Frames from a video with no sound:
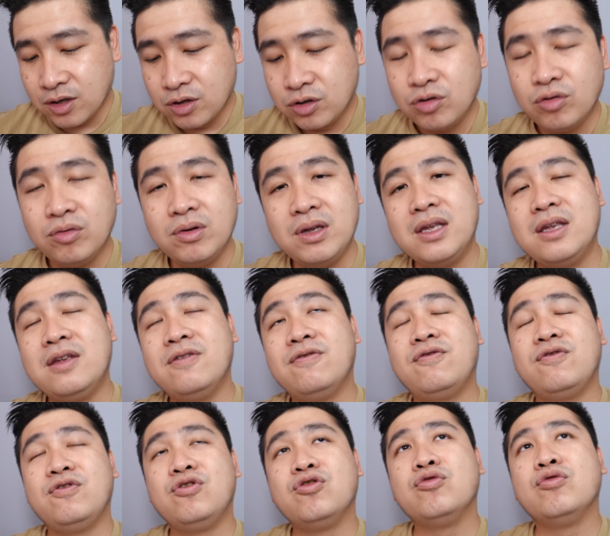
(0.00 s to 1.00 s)
So
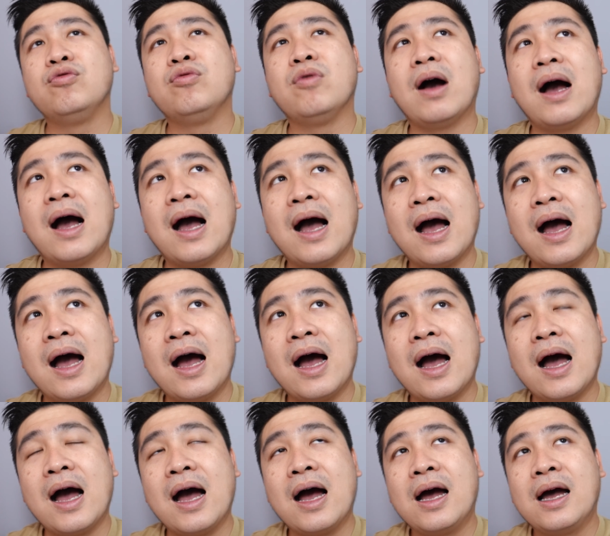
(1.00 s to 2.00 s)
if you
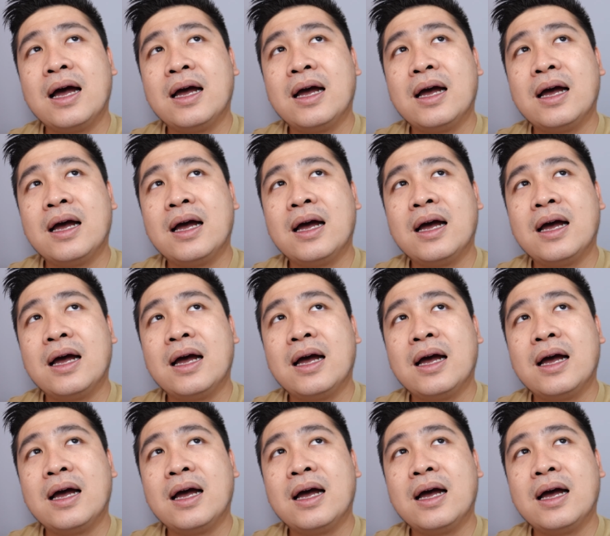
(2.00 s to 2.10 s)
are